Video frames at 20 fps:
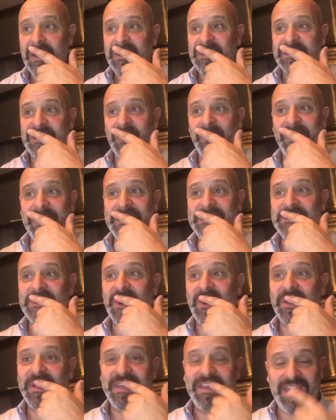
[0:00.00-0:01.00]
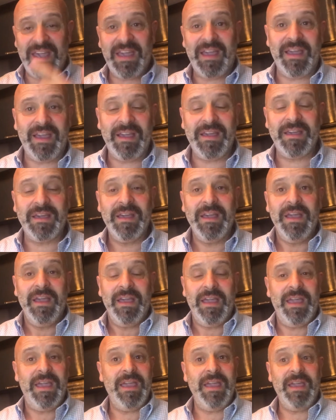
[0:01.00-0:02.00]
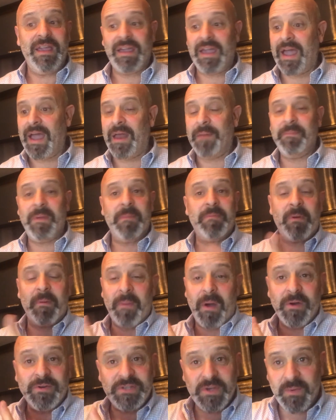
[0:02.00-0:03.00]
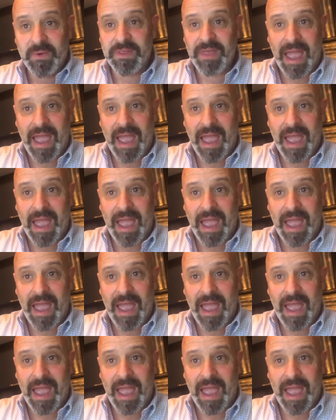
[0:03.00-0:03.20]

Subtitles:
so when he's got a gig, he can be promoting with